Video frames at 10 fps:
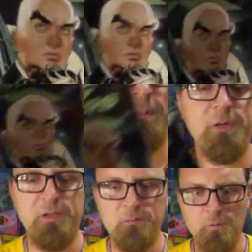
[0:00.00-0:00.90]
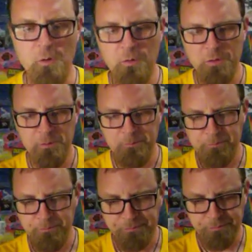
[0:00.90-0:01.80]
Gambit and Rogue.
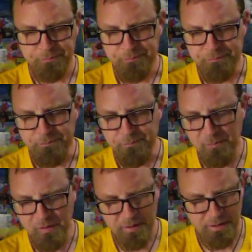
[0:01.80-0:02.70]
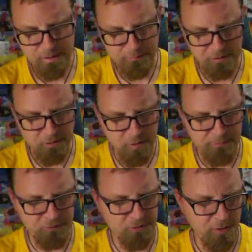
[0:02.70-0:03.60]
I had my
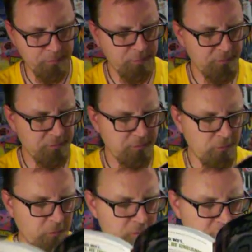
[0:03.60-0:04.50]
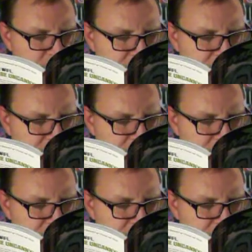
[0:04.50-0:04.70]
comic shop order me